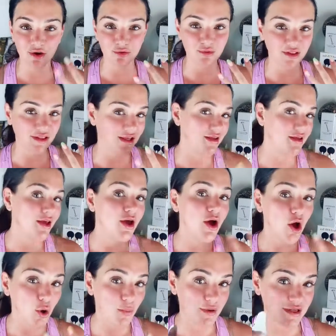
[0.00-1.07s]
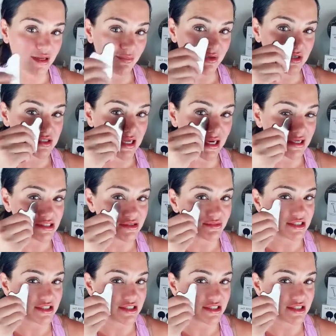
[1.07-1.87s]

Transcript: really opening up your sinus